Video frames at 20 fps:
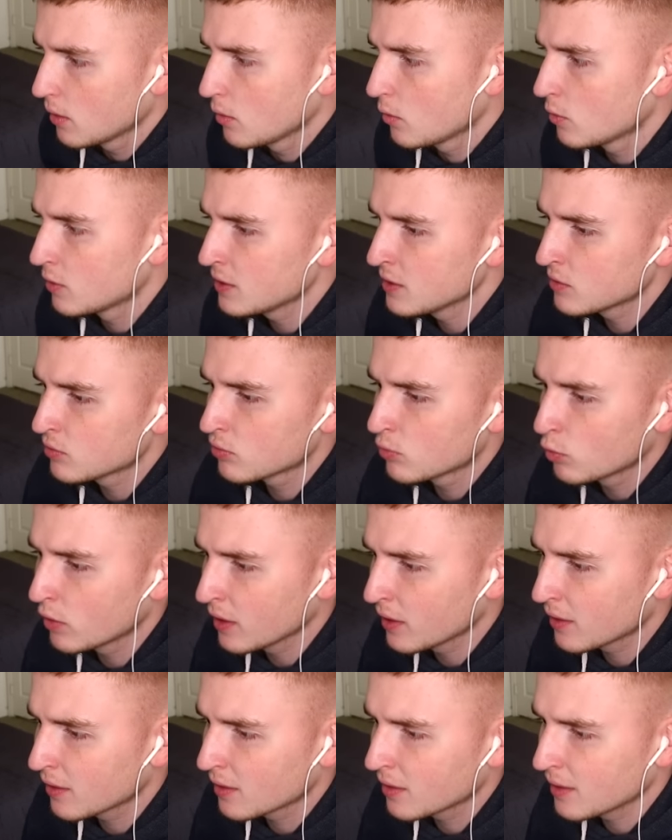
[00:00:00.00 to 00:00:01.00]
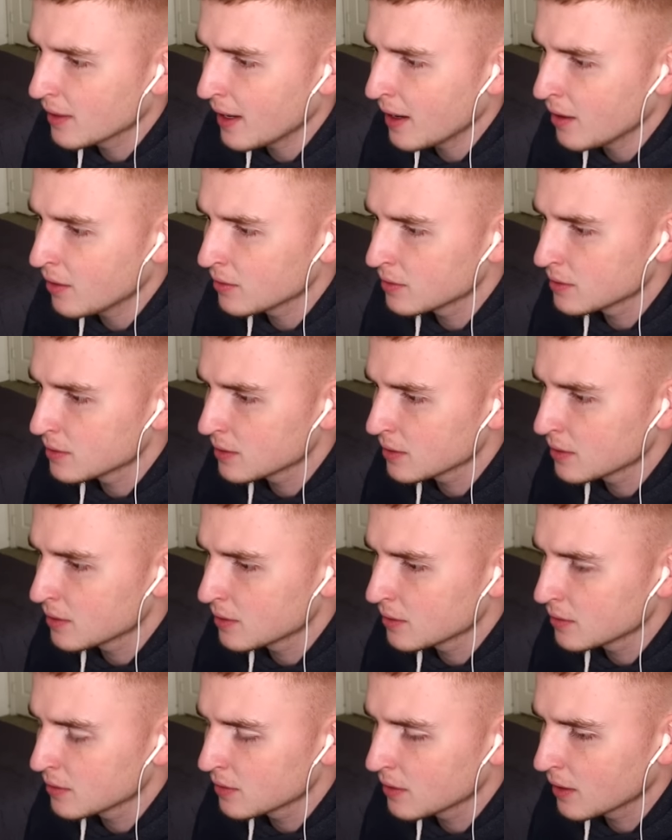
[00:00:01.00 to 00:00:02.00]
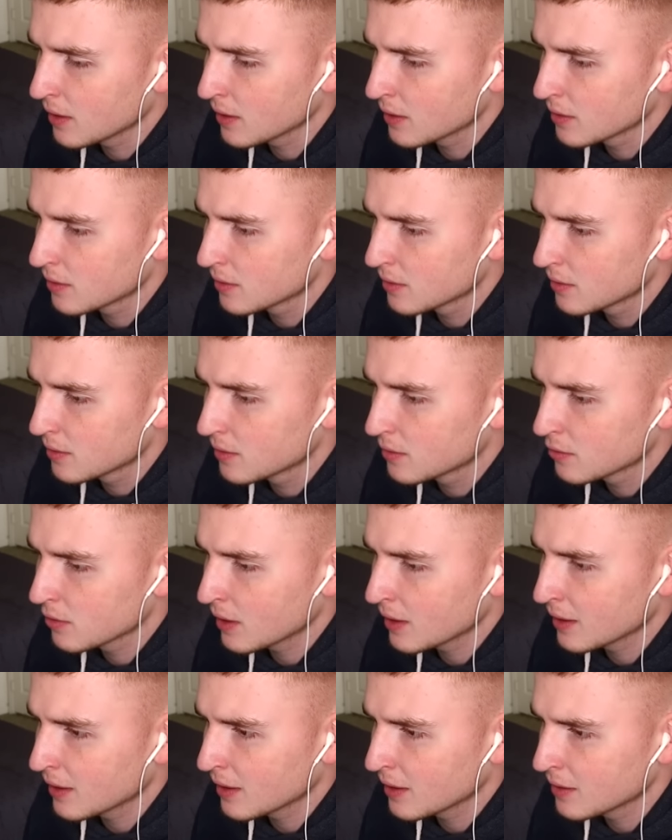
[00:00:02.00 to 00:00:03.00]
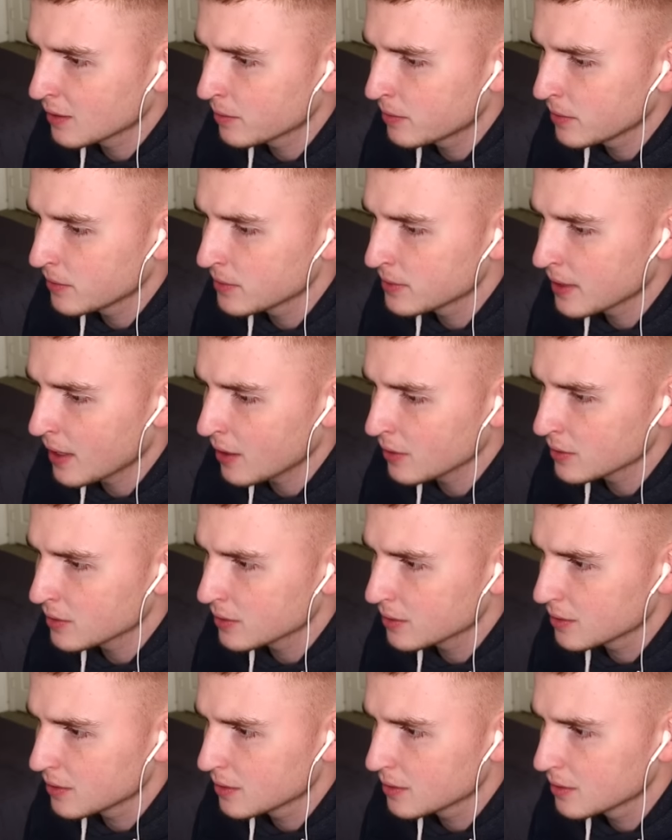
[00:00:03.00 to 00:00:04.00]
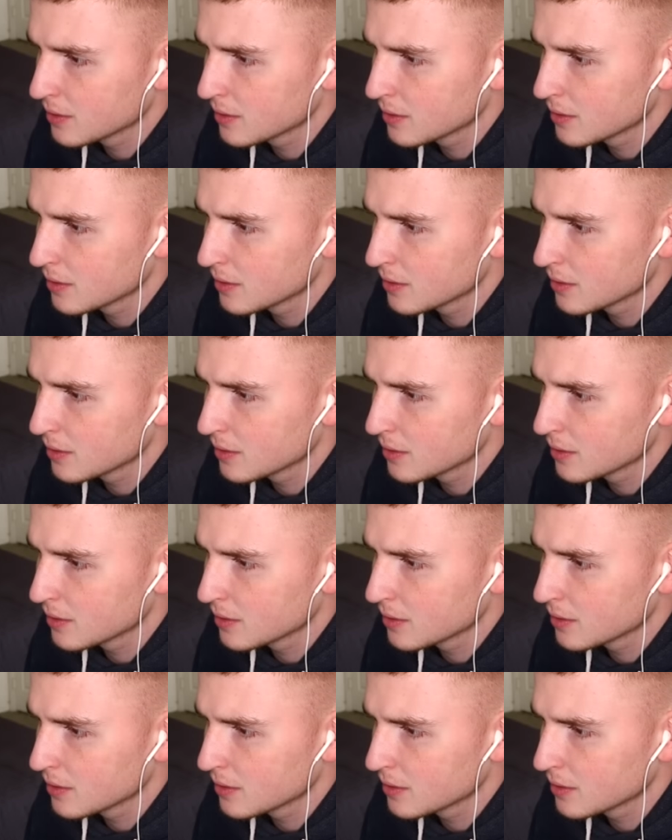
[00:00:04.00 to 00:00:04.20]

What is with clowns and like trying to get into people's houses?